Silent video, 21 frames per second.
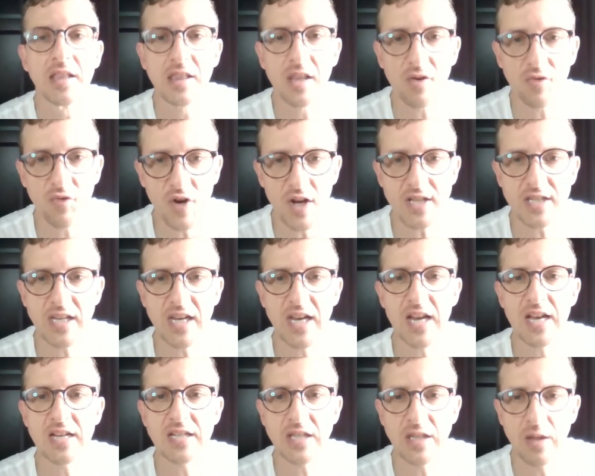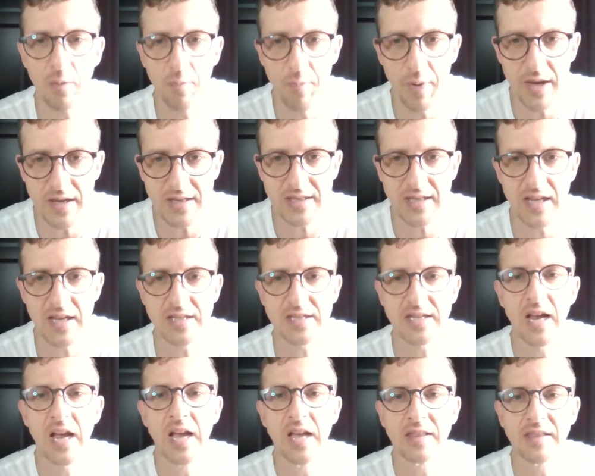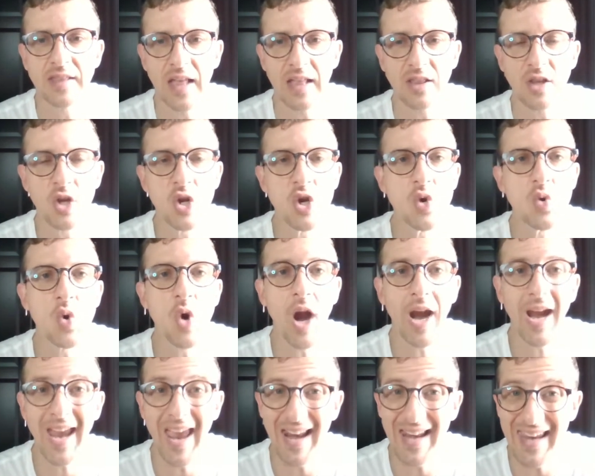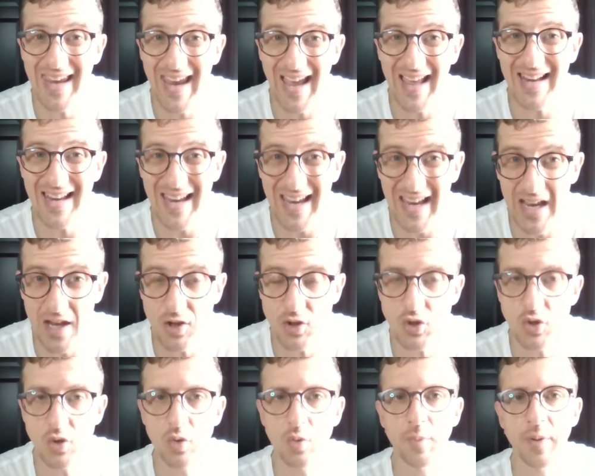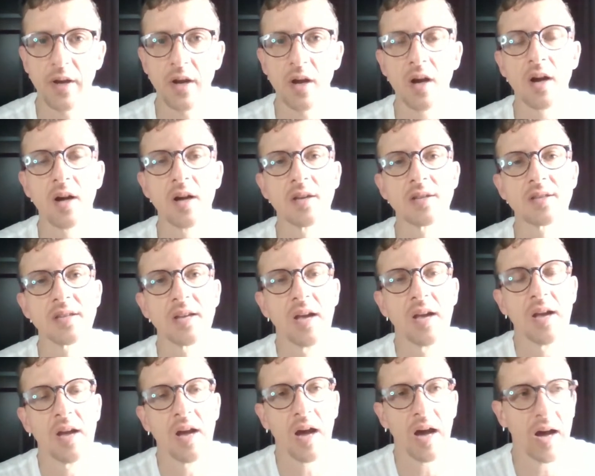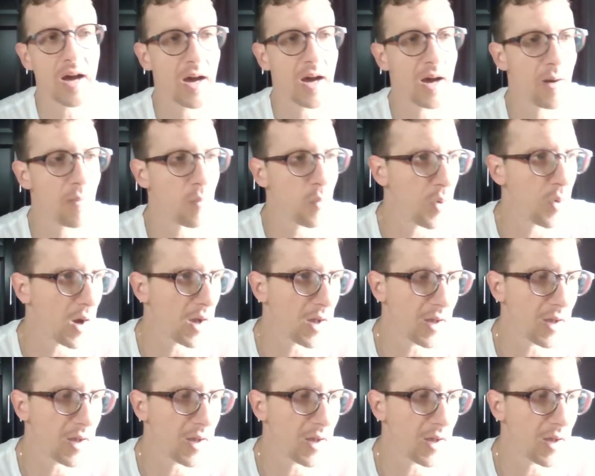the riskiest business that you can get into because they